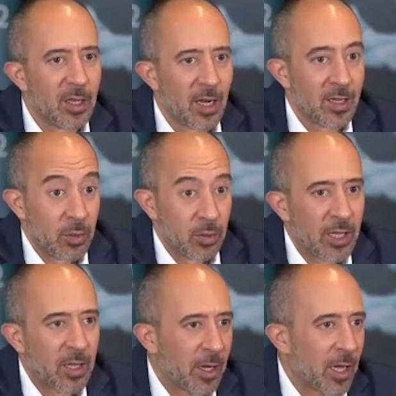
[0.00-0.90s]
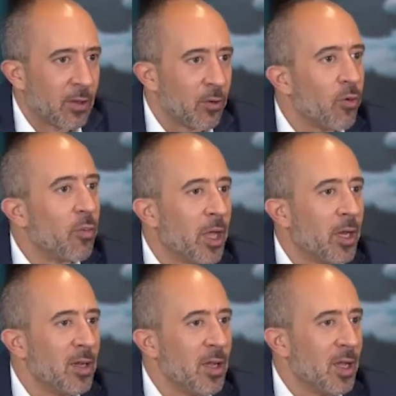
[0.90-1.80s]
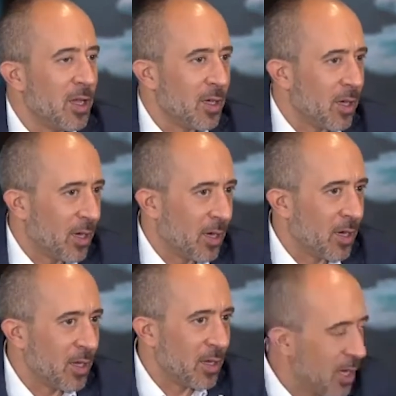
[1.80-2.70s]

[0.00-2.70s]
Of course, we shall be committed,